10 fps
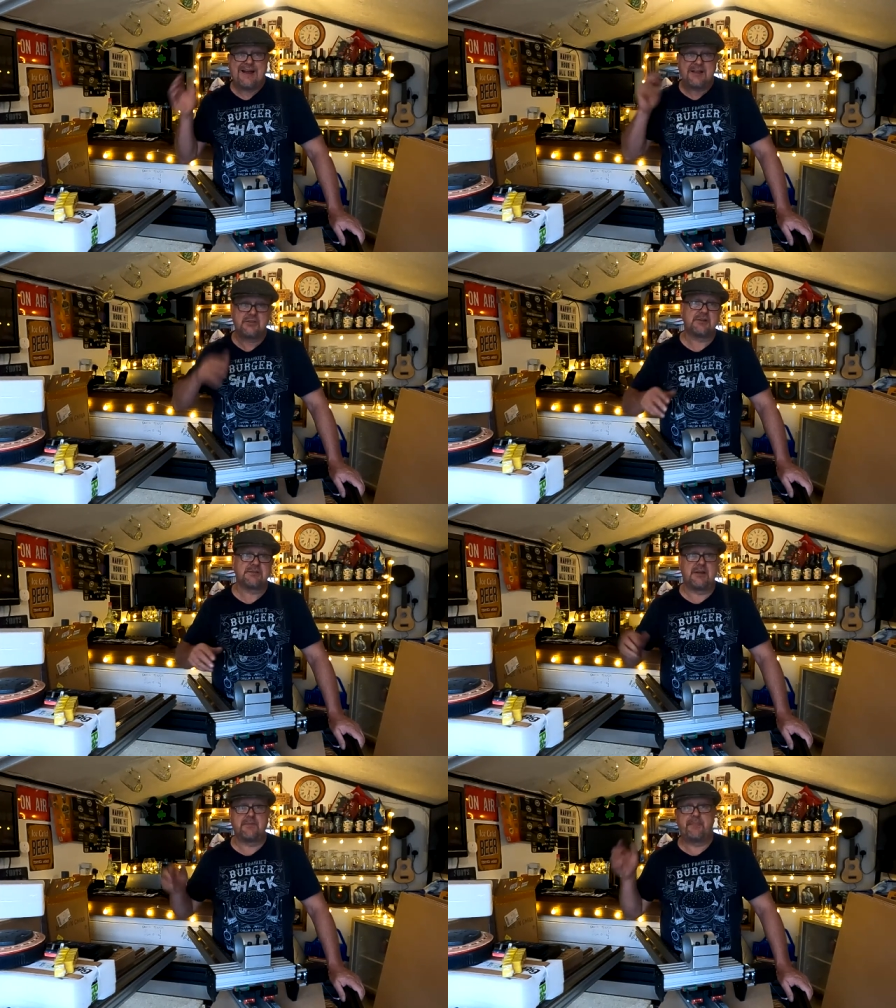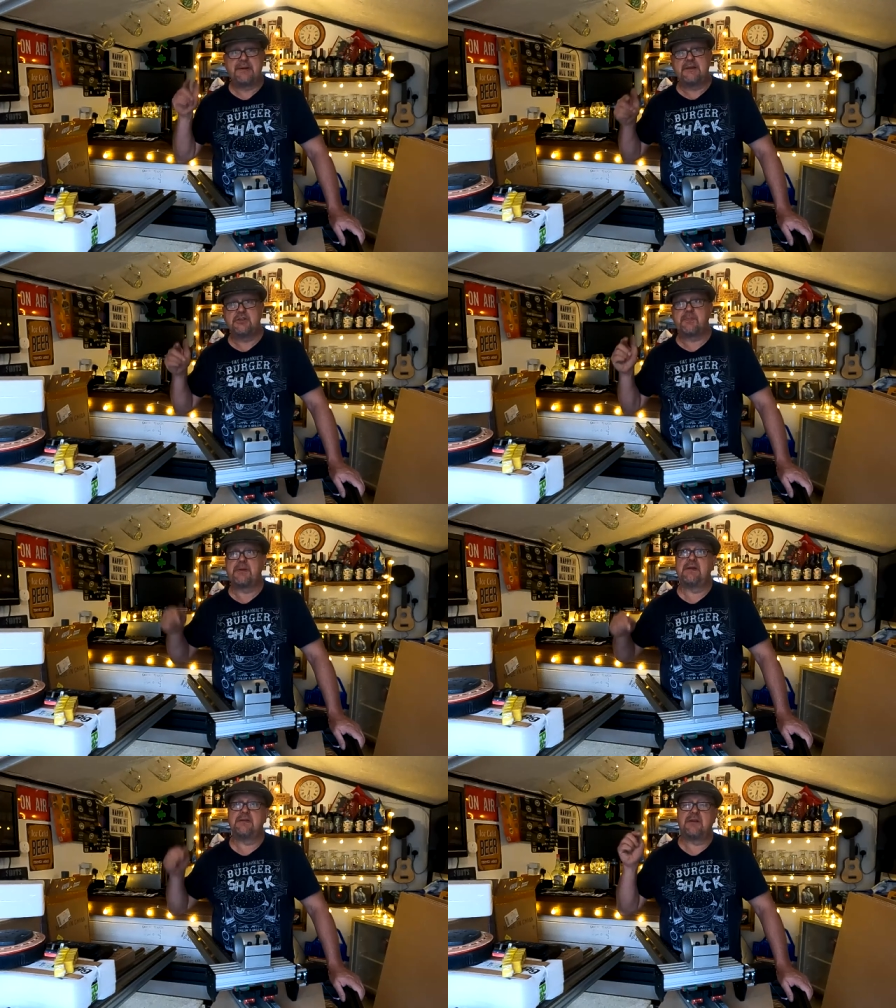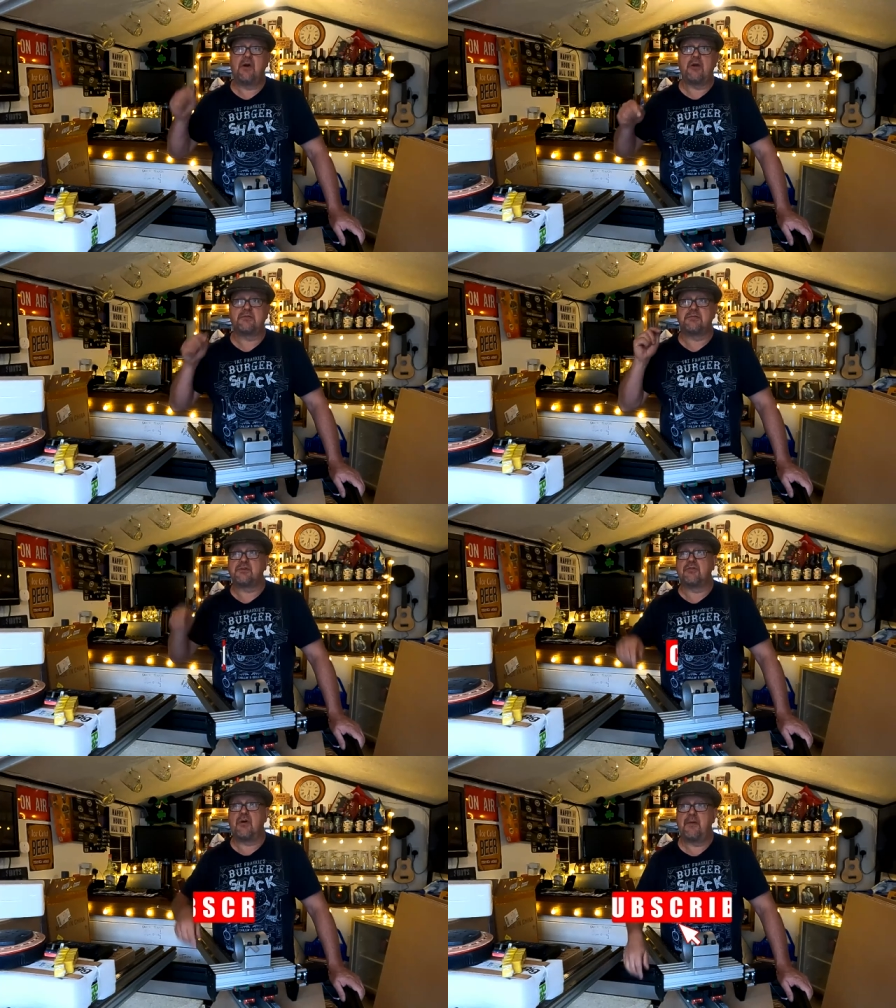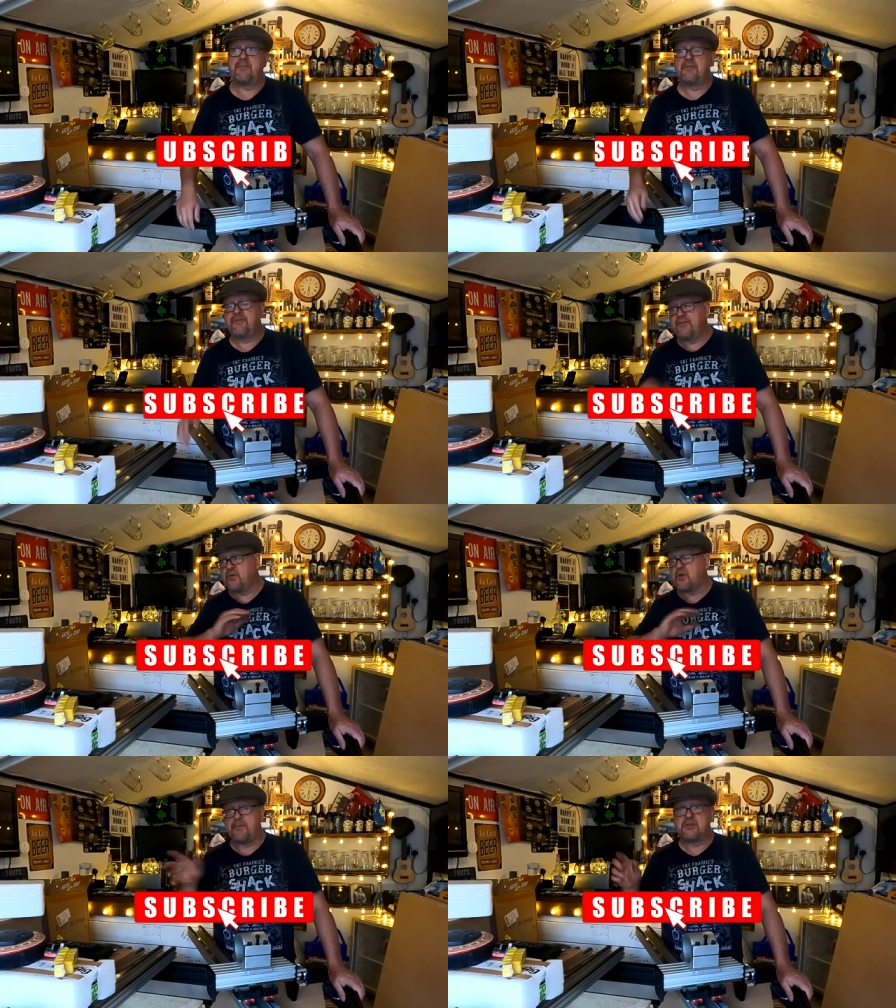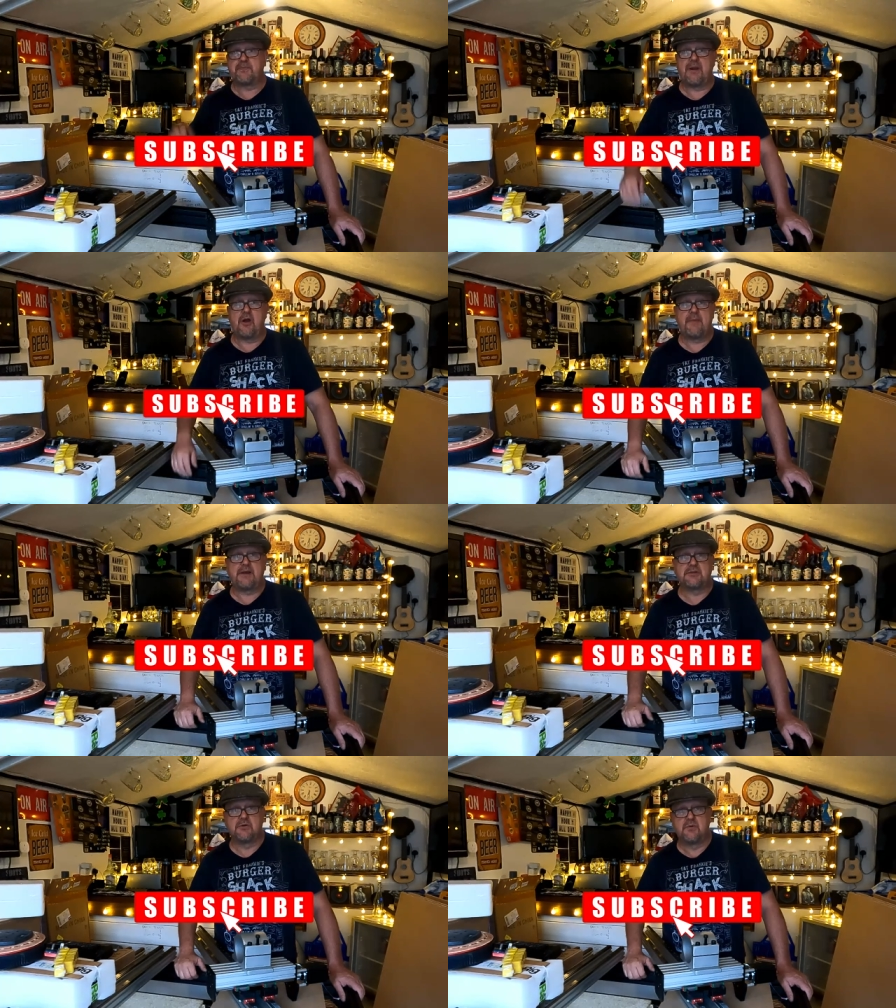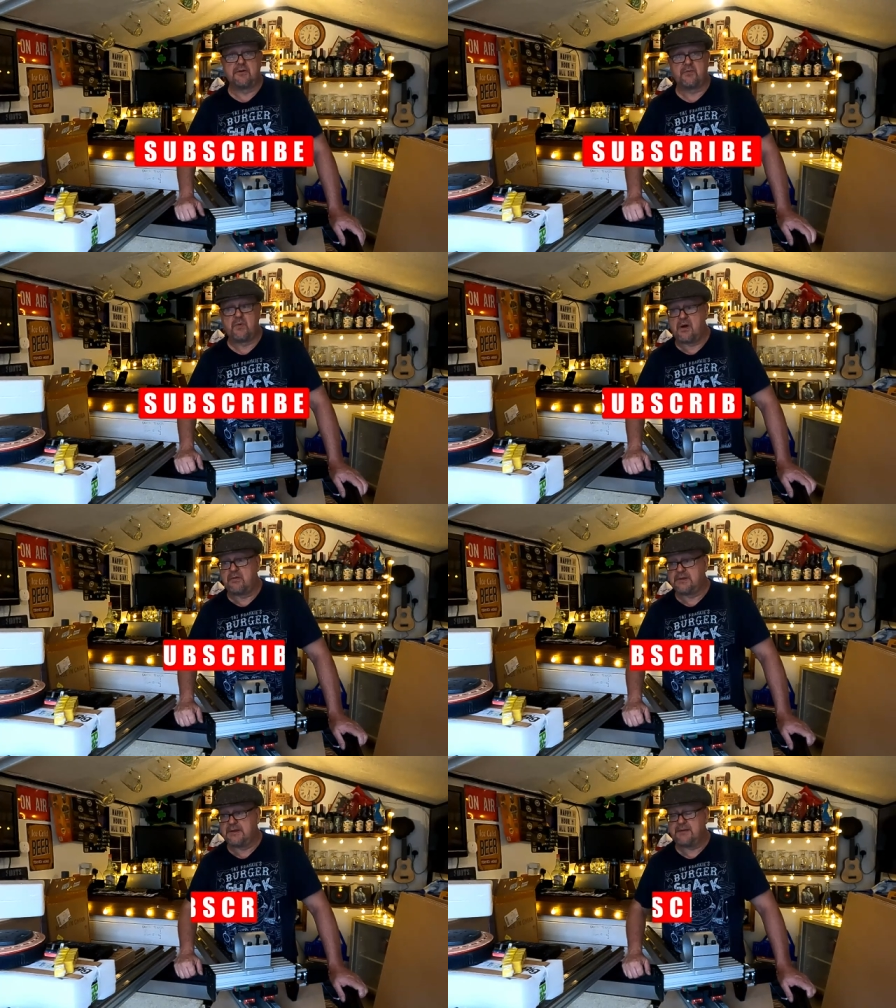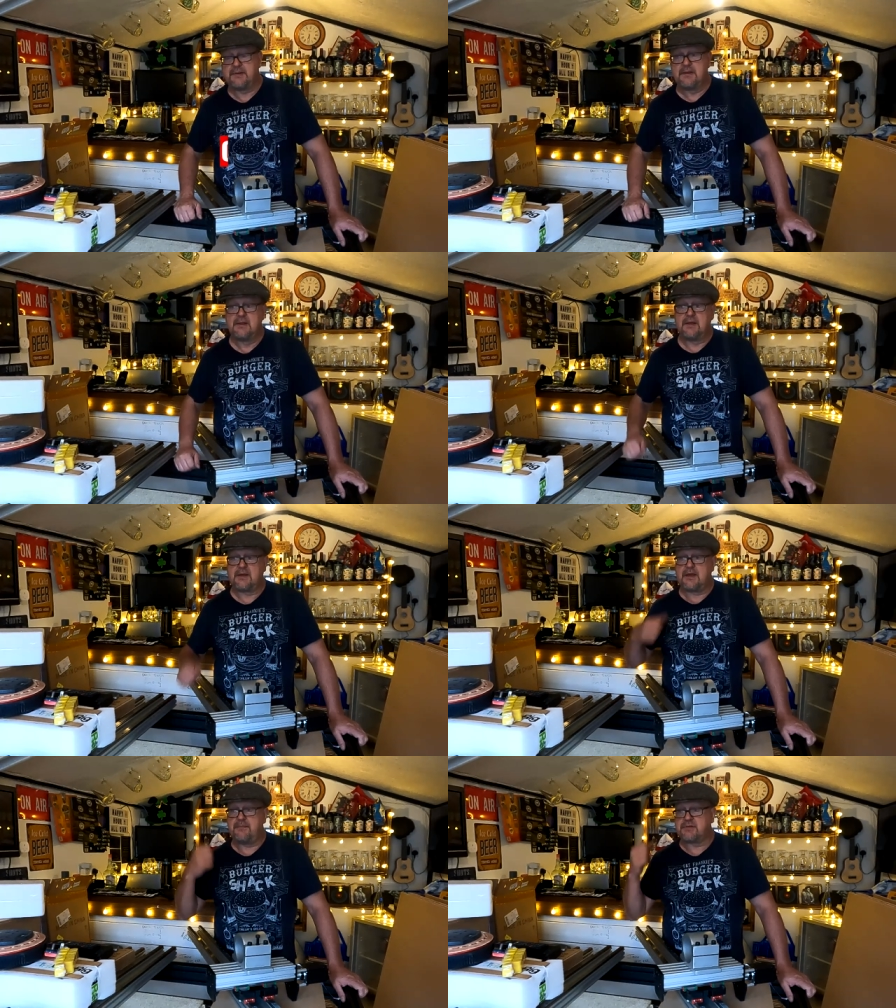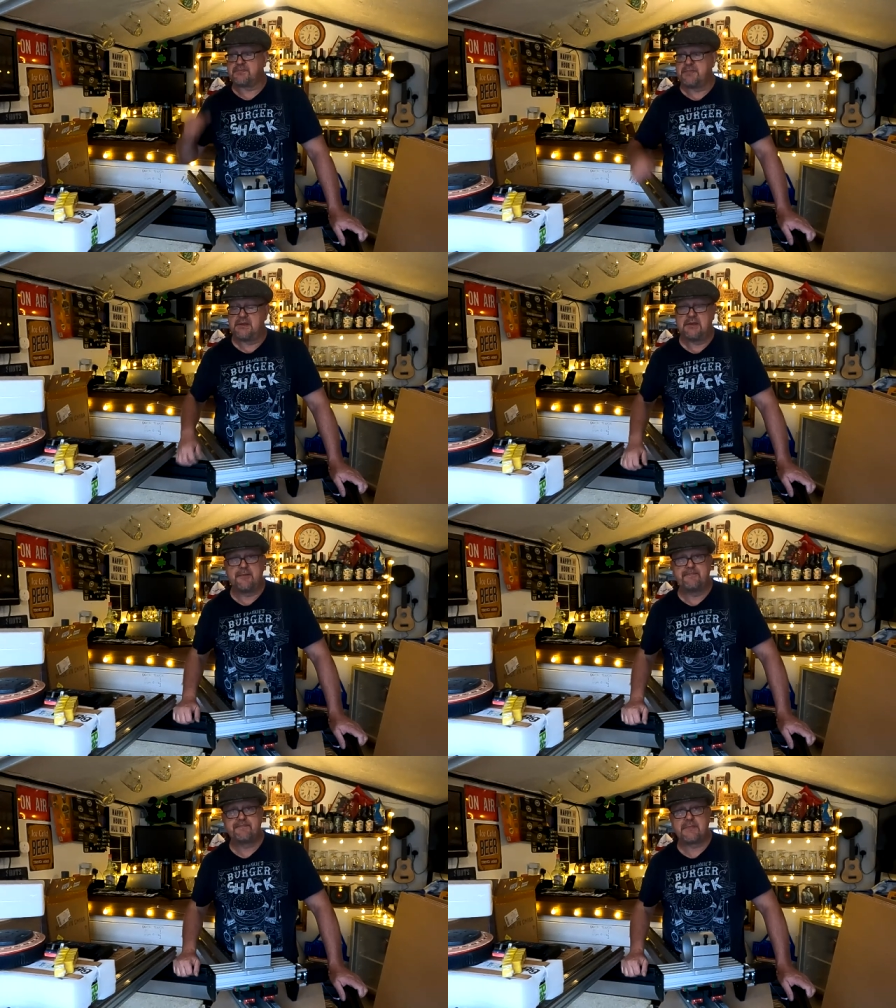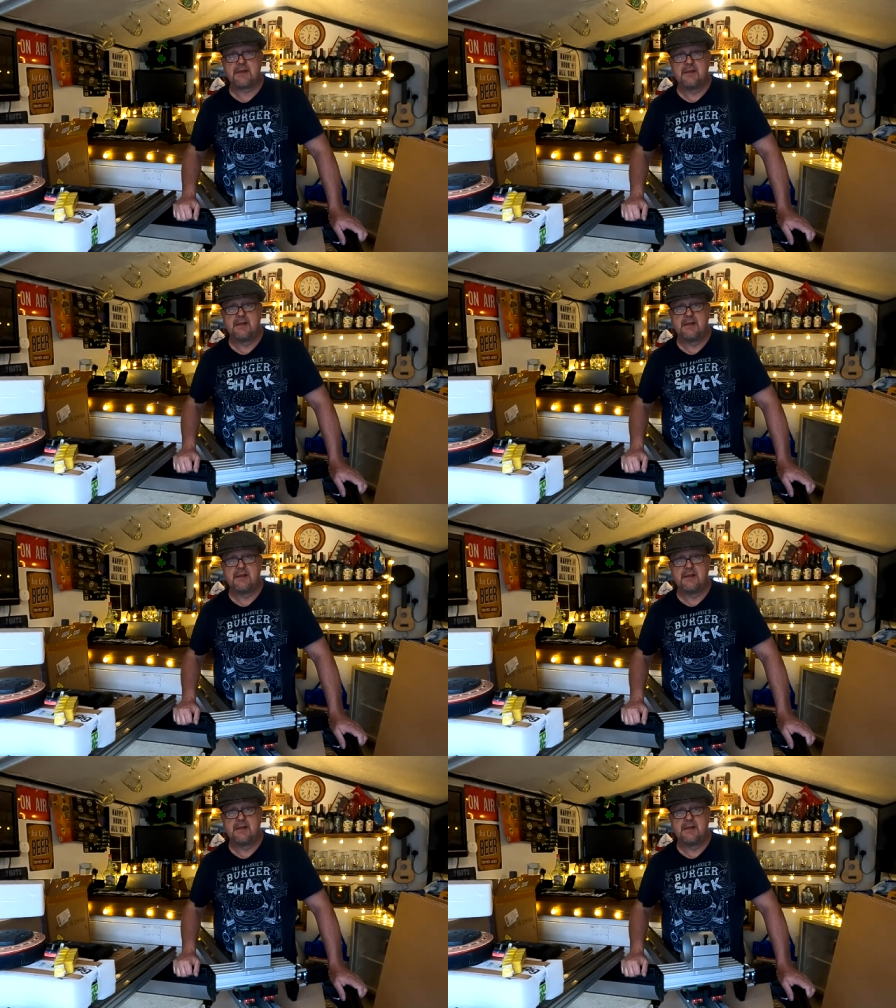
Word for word: As I said, please, please like, subscribe. A few comments below makes it all worthwhile, yeah? It keeps me um,